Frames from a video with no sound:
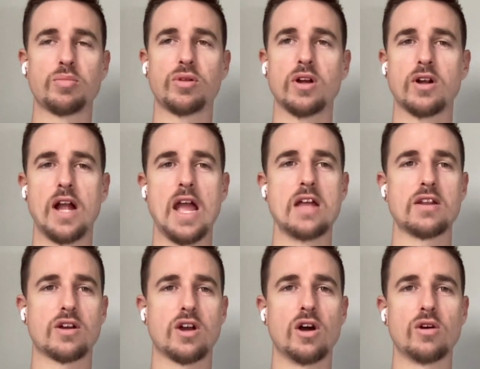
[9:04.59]
player and a
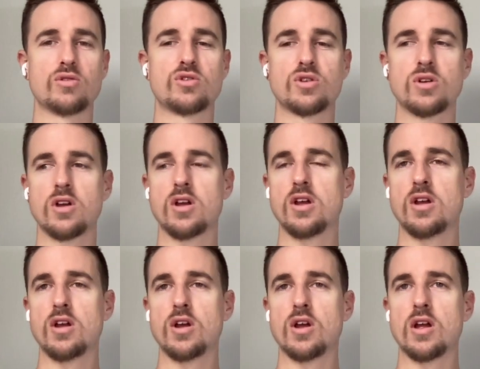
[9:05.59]
coach,
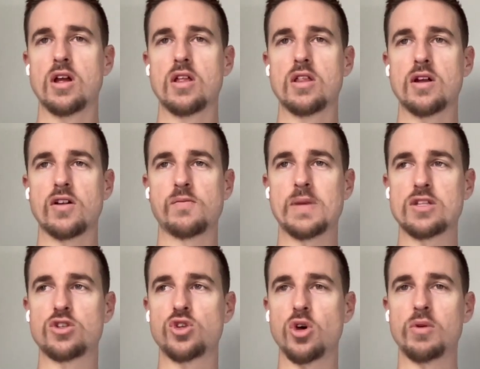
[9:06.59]
there have been
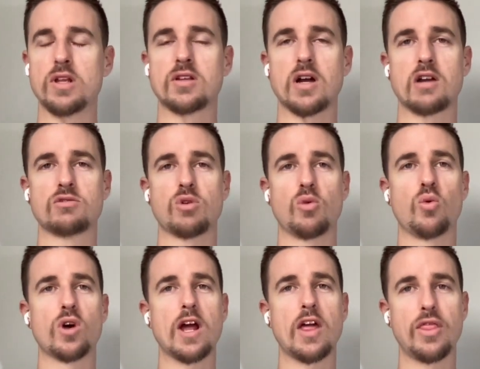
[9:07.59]
so many times where
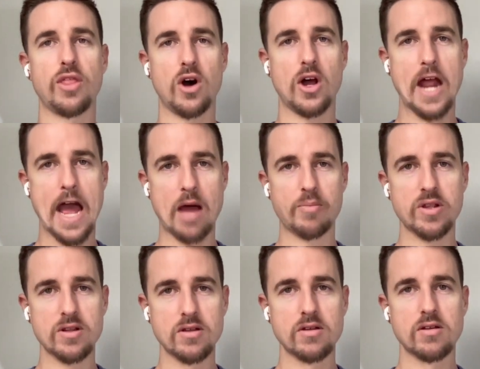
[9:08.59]
what I thought
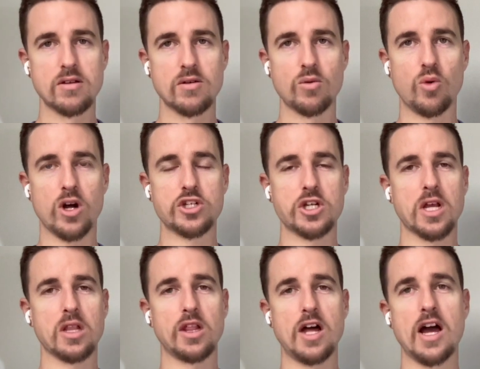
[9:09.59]
happened, watching
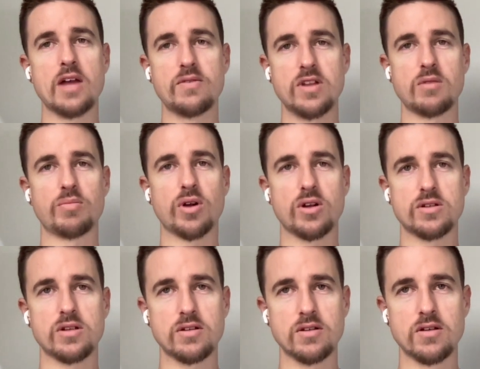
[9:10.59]
it live and in
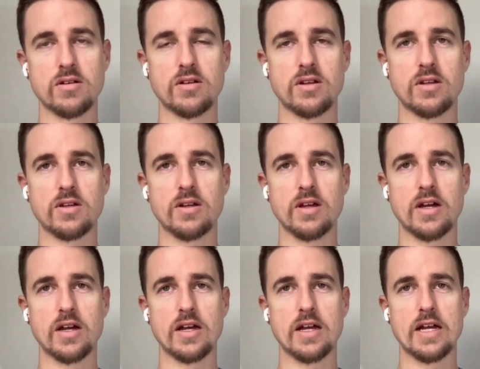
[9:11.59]
person,
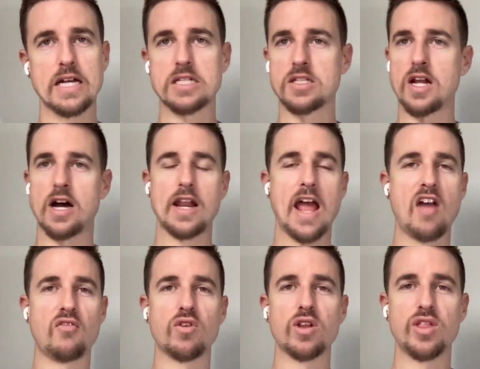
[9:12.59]
is not
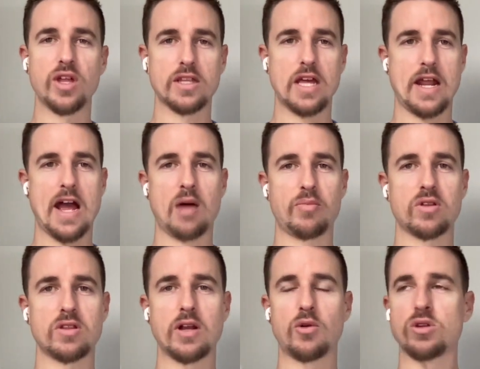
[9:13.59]
everything that happened.
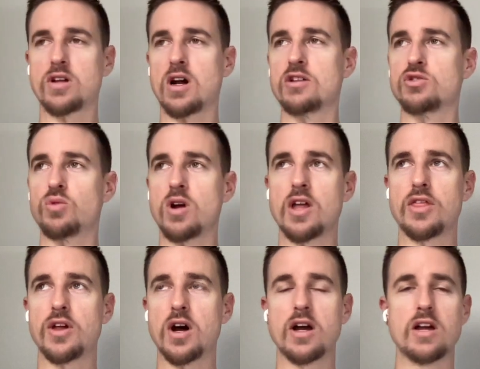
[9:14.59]
There were times where I
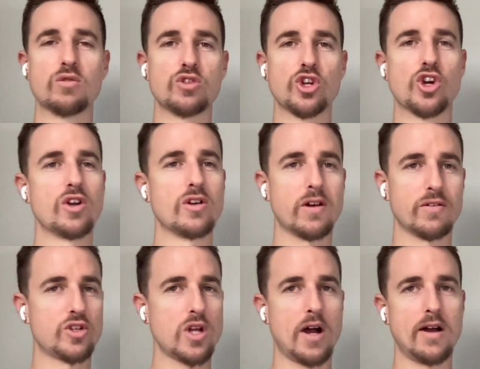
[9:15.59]
thought it was a good enough
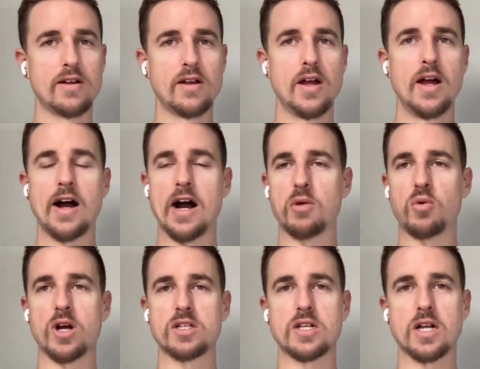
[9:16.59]
shot. I
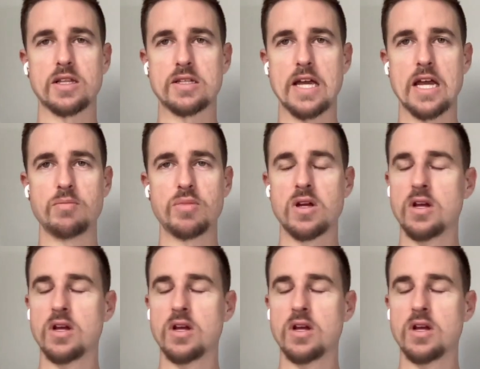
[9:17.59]
watched it on tape,